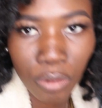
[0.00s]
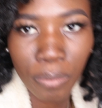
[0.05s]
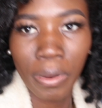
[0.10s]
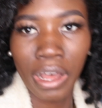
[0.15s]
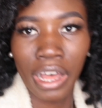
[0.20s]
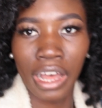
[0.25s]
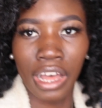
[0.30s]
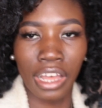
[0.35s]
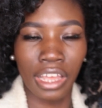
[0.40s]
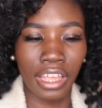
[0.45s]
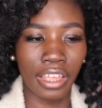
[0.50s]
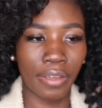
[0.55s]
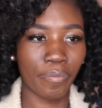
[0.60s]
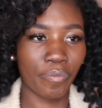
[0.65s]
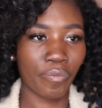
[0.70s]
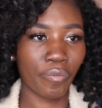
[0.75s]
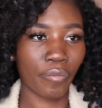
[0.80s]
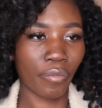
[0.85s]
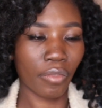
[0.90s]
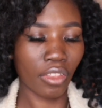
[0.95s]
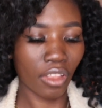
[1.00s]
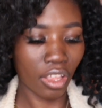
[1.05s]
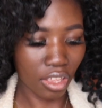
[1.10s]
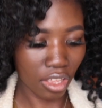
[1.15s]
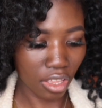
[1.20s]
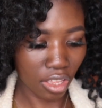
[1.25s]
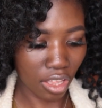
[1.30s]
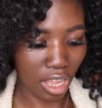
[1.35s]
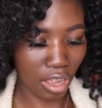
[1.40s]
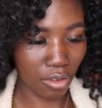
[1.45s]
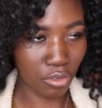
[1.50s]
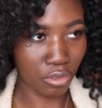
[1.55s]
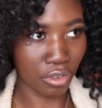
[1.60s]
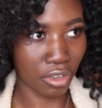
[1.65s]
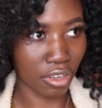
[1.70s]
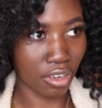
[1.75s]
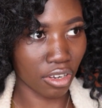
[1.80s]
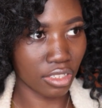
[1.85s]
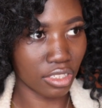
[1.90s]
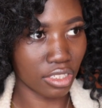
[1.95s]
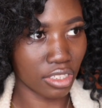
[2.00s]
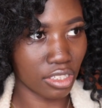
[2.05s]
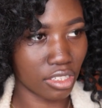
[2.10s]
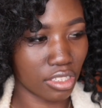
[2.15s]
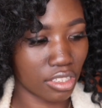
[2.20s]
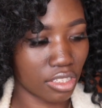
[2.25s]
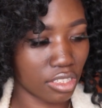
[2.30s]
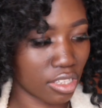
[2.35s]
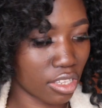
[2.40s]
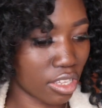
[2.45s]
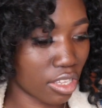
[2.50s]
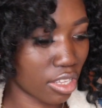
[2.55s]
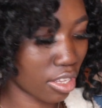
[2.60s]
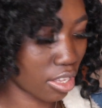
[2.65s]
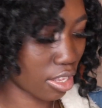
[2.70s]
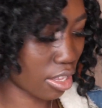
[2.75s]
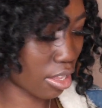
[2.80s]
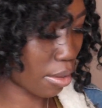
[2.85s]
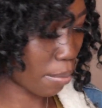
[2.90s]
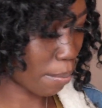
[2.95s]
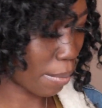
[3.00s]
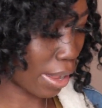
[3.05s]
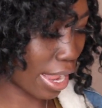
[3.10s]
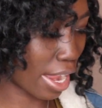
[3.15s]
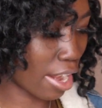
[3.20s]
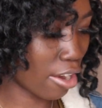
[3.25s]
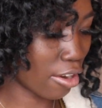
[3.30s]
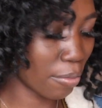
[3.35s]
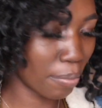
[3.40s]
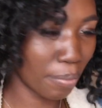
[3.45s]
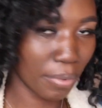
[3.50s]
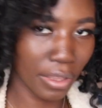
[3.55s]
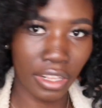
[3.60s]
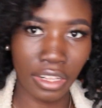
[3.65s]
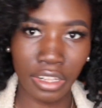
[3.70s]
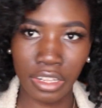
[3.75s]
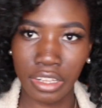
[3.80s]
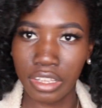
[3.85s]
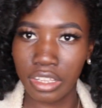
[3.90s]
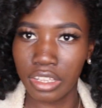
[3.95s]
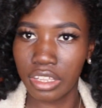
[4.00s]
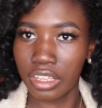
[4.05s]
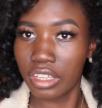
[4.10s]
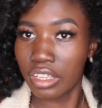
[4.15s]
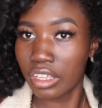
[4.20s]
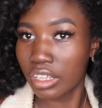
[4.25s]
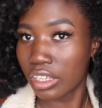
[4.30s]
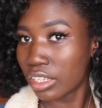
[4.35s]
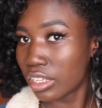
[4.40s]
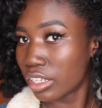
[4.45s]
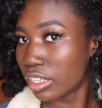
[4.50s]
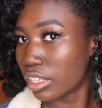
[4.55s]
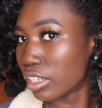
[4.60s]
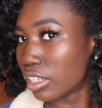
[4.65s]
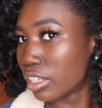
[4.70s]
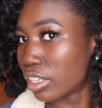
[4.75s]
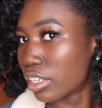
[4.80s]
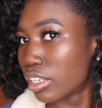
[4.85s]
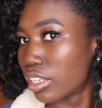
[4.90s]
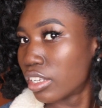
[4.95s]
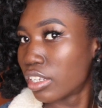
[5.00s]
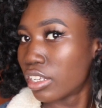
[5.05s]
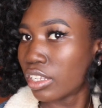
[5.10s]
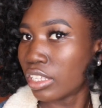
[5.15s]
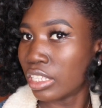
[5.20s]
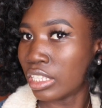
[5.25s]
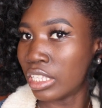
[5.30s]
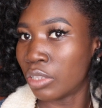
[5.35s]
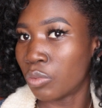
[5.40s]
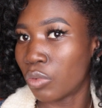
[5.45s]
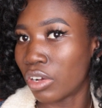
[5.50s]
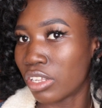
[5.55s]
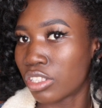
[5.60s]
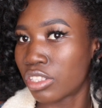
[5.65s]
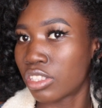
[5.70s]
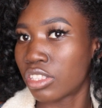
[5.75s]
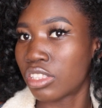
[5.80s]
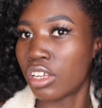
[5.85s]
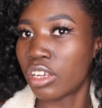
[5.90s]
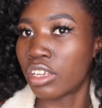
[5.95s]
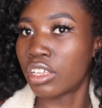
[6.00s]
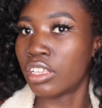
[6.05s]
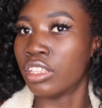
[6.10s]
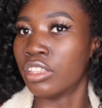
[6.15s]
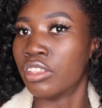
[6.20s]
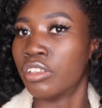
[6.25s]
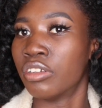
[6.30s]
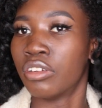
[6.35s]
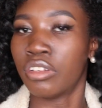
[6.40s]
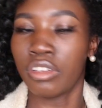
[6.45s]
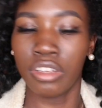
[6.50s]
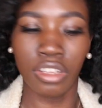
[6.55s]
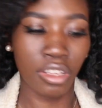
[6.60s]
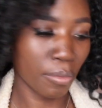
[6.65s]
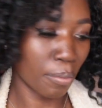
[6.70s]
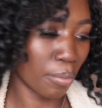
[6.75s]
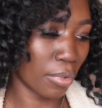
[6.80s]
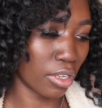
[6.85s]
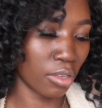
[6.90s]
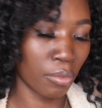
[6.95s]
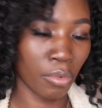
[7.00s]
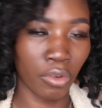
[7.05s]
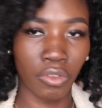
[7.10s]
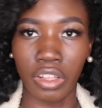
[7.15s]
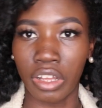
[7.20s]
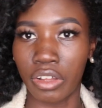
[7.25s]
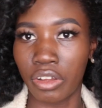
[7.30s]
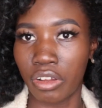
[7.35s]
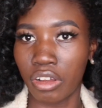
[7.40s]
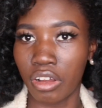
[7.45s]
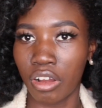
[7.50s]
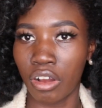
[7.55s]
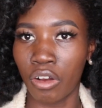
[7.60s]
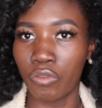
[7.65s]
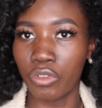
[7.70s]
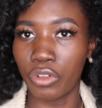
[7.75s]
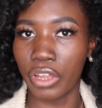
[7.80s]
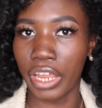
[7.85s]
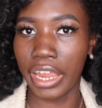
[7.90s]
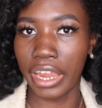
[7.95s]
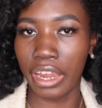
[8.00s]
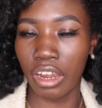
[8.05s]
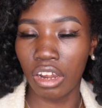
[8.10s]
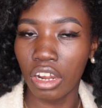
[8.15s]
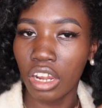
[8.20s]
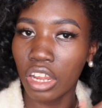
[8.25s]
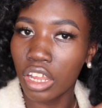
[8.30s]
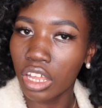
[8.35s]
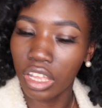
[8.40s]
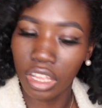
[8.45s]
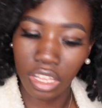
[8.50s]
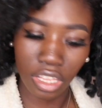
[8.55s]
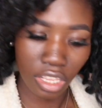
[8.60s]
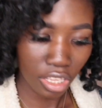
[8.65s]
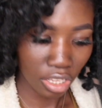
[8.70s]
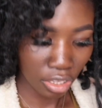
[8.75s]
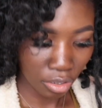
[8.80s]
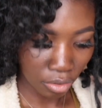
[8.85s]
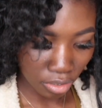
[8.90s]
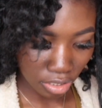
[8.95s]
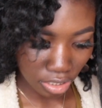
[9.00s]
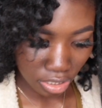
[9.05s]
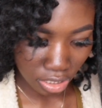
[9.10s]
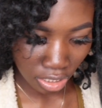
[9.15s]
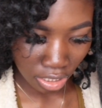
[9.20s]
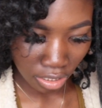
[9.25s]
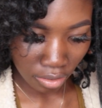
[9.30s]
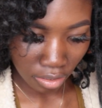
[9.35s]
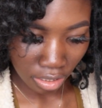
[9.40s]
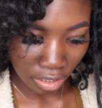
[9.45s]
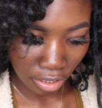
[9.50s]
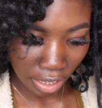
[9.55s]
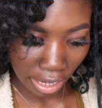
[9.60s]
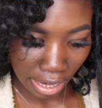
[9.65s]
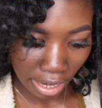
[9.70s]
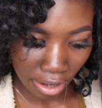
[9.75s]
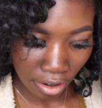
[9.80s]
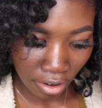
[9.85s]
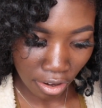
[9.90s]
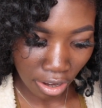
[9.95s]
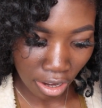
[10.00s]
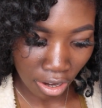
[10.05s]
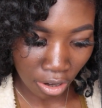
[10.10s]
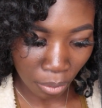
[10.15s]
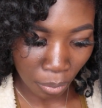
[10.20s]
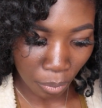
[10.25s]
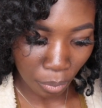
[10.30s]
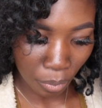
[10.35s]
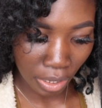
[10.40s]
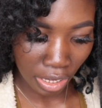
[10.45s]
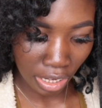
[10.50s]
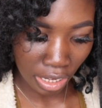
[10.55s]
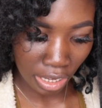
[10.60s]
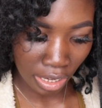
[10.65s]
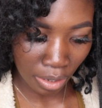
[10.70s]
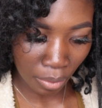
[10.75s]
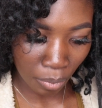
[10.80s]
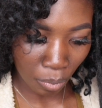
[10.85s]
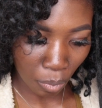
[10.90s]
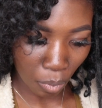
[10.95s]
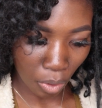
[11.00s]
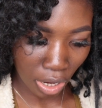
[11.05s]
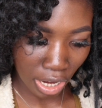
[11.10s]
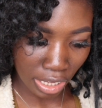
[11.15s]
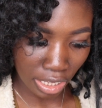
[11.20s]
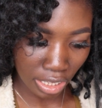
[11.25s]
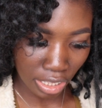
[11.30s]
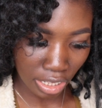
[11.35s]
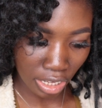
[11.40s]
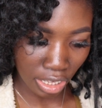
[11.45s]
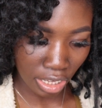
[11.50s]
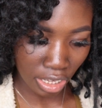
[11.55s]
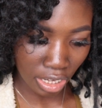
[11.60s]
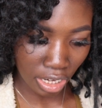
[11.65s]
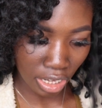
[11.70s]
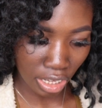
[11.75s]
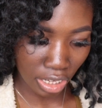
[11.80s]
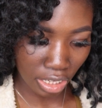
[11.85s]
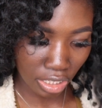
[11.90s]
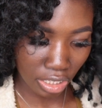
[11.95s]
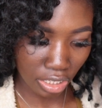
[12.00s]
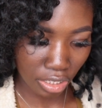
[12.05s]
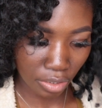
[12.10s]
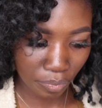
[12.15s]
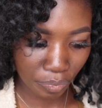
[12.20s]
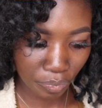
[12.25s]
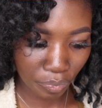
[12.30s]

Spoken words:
my, how do we call this, my hairpin. It was stuck in the bottom of the hair. You see, the hair are really raggedy. Like